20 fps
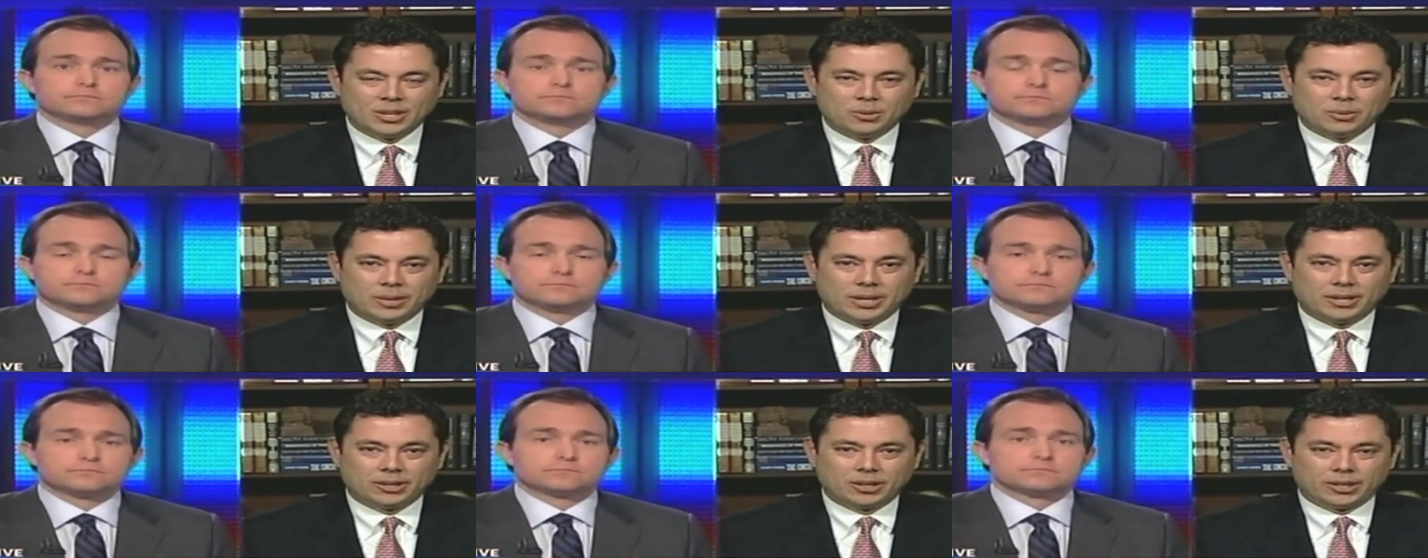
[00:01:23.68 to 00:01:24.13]

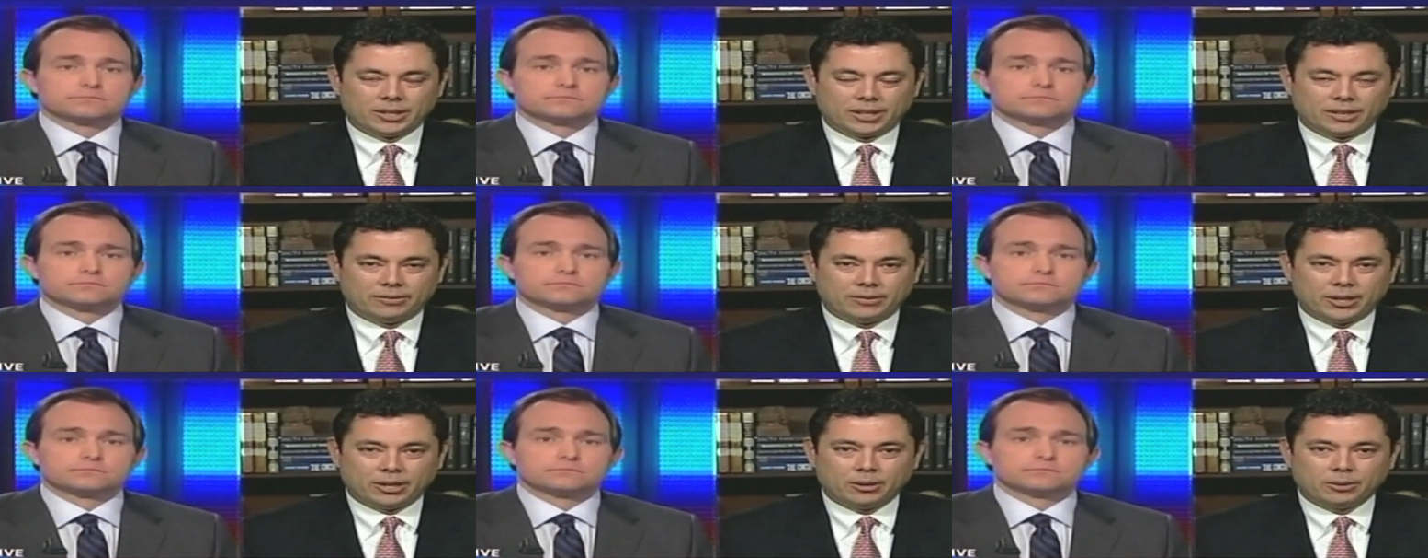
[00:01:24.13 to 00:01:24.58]
Speaker 1: Well,
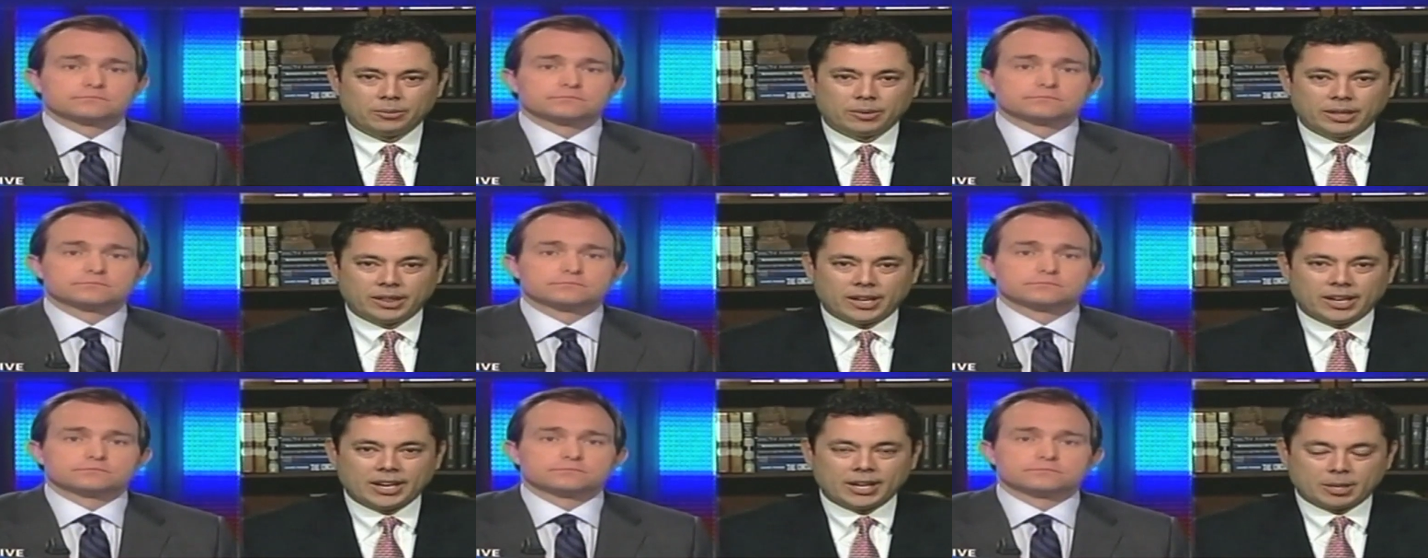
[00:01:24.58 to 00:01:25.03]
look, if they're
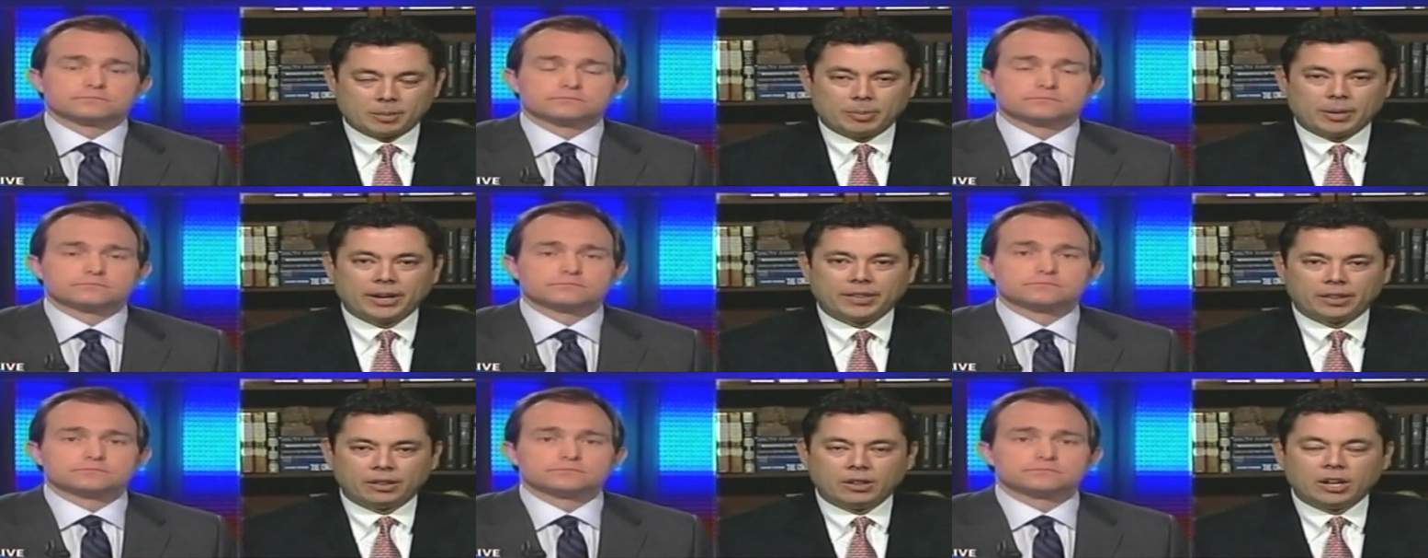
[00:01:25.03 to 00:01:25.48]
relying
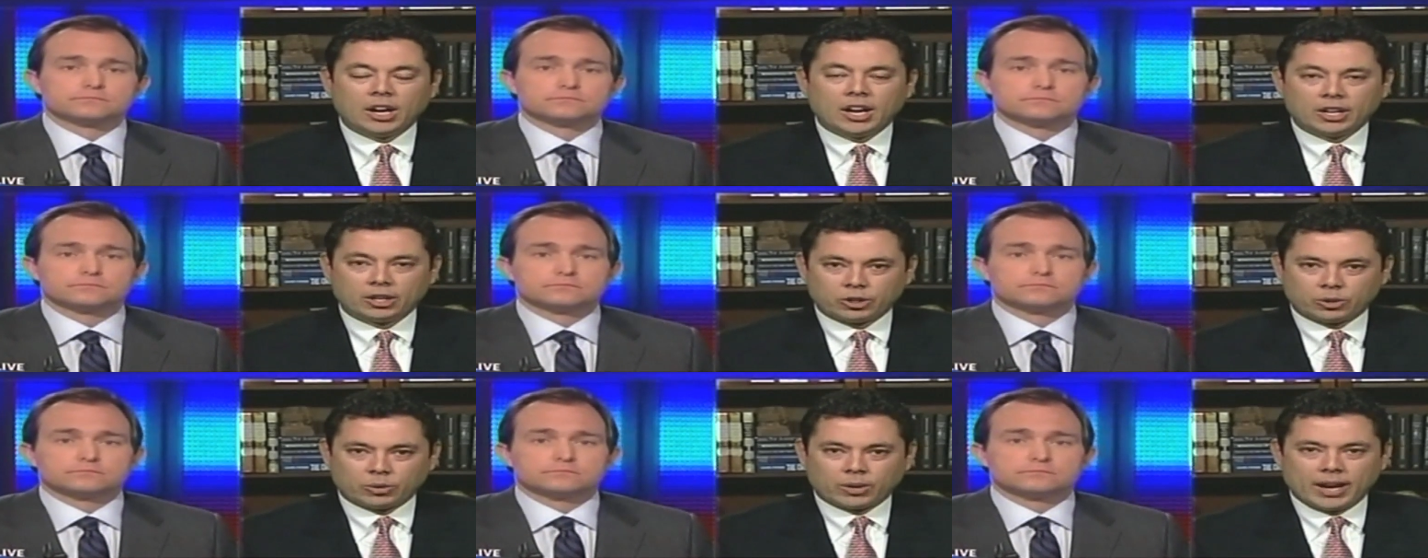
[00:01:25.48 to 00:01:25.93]
upon the
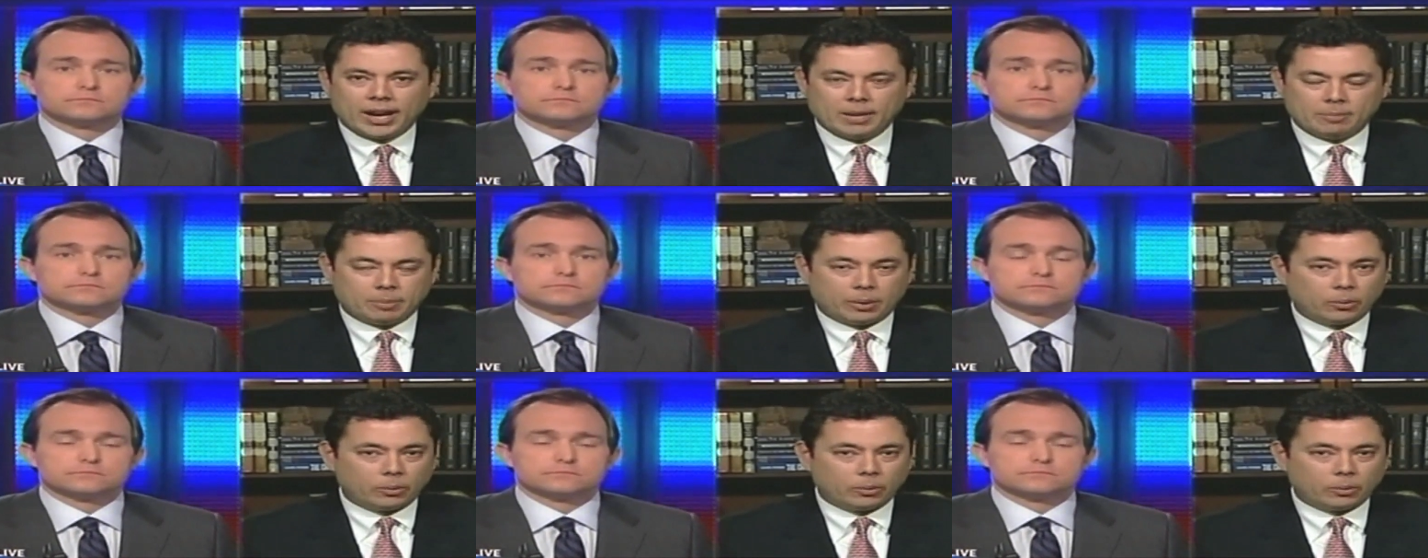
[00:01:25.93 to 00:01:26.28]
law, great.